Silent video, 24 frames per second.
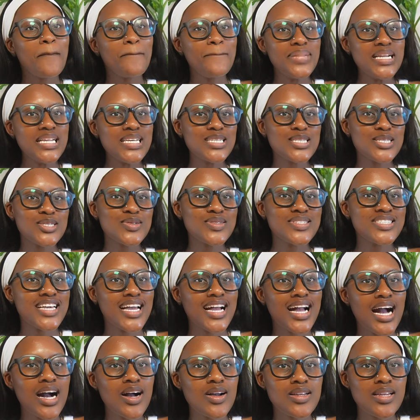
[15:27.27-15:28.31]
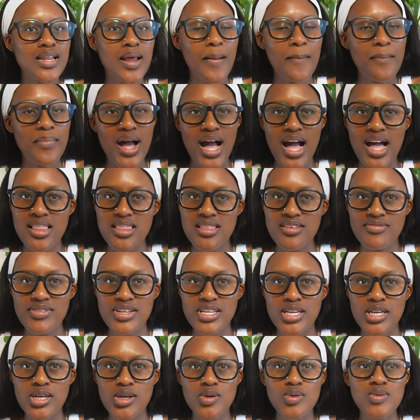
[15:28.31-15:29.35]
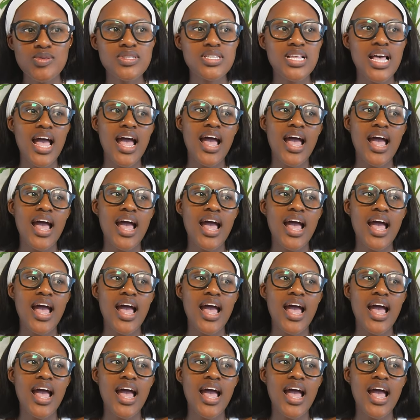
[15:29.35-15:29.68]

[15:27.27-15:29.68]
Please do check out my other videos.